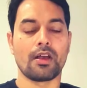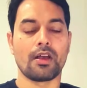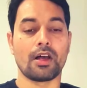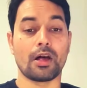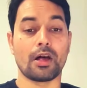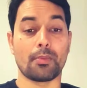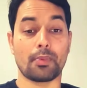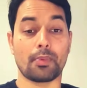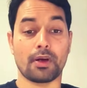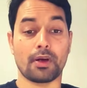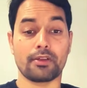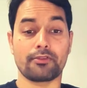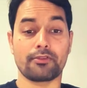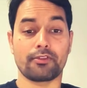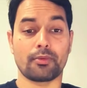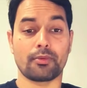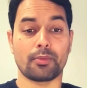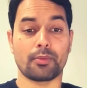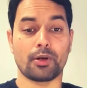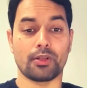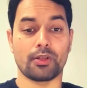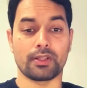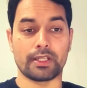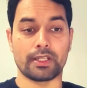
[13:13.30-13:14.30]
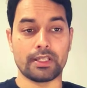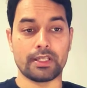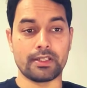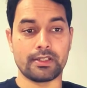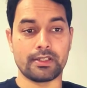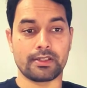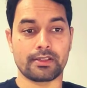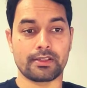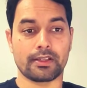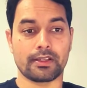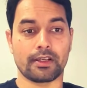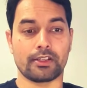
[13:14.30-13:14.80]
Apart from all
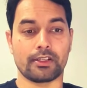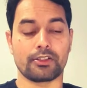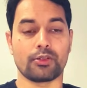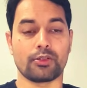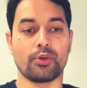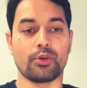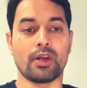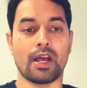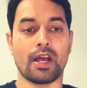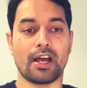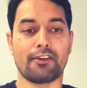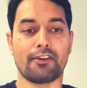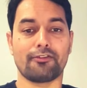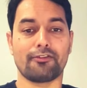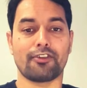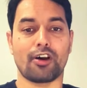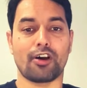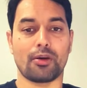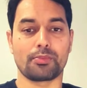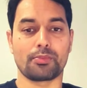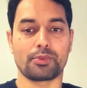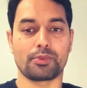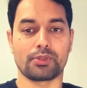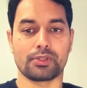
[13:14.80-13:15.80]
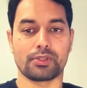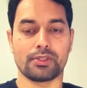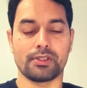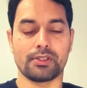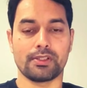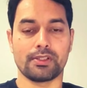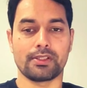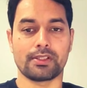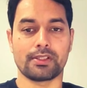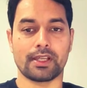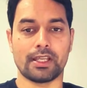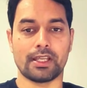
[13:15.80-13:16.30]
these, you have
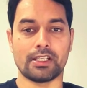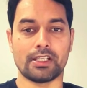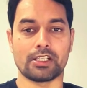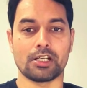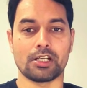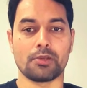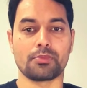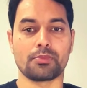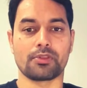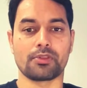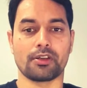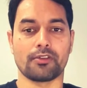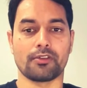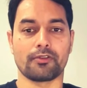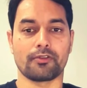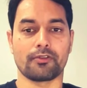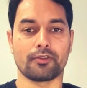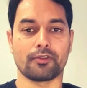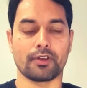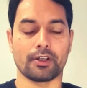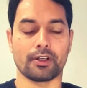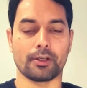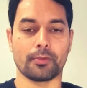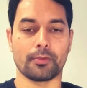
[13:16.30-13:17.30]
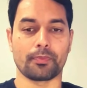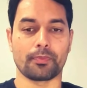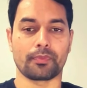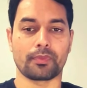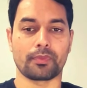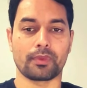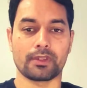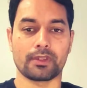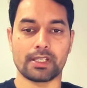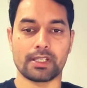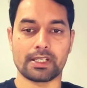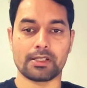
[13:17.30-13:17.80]
options in terms of
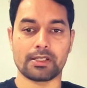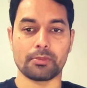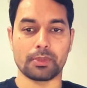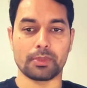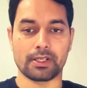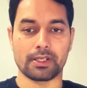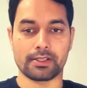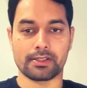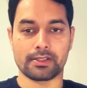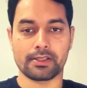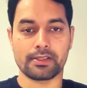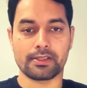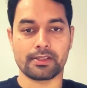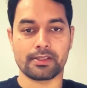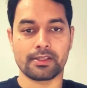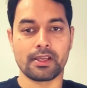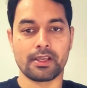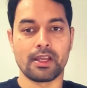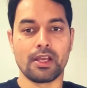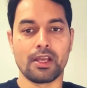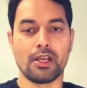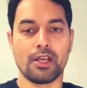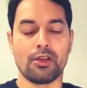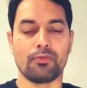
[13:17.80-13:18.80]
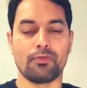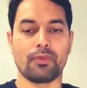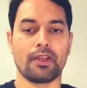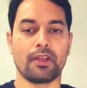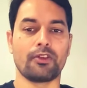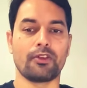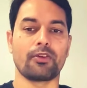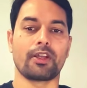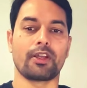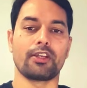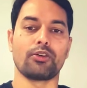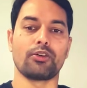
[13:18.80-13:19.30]
databases where
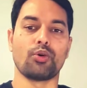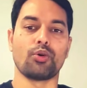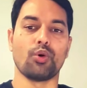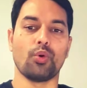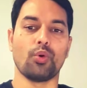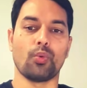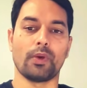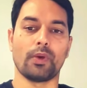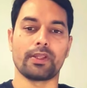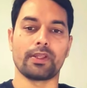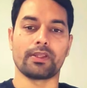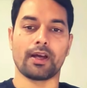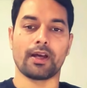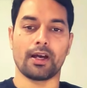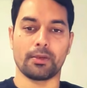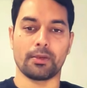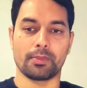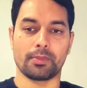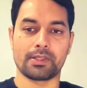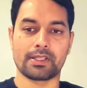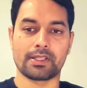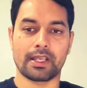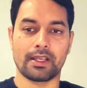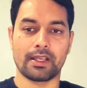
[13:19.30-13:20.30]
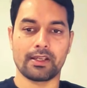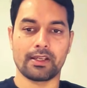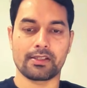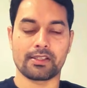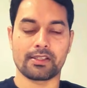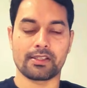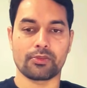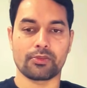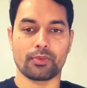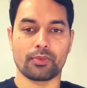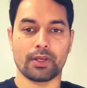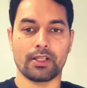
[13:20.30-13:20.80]
you can go with hyperscalers
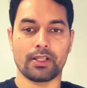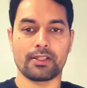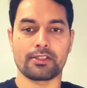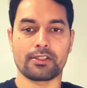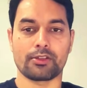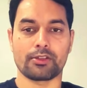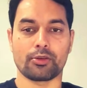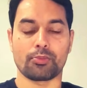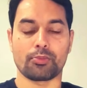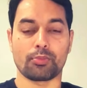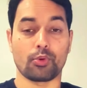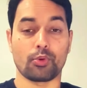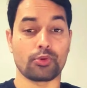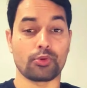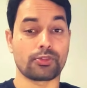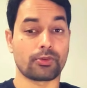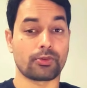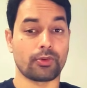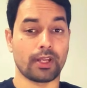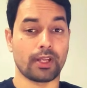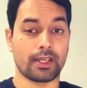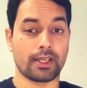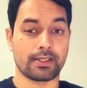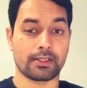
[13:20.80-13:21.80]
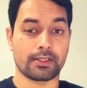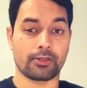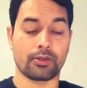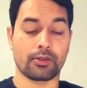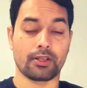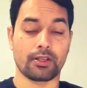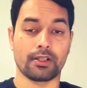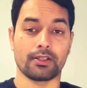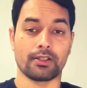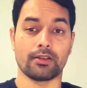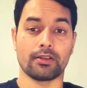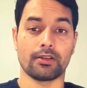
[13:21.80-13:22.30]
as well. So,
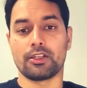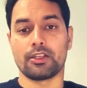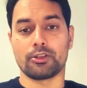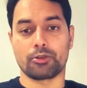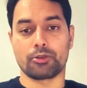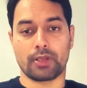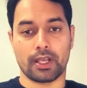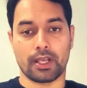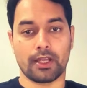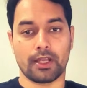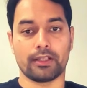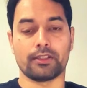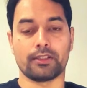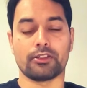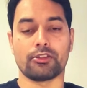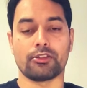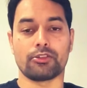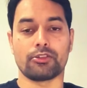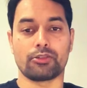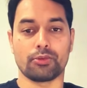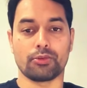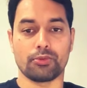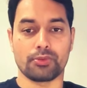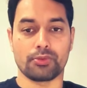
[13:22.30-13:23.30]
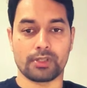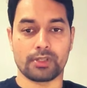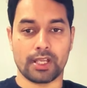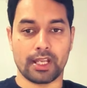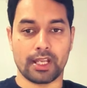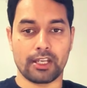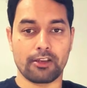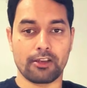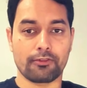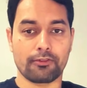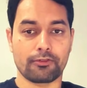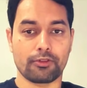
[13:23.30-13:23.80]
PostgreSQL, you can choose
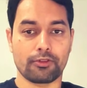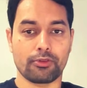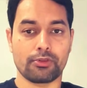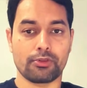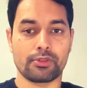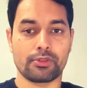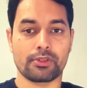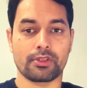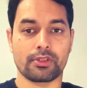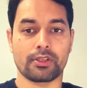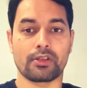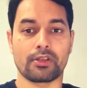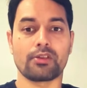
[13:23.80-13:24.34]
any of those.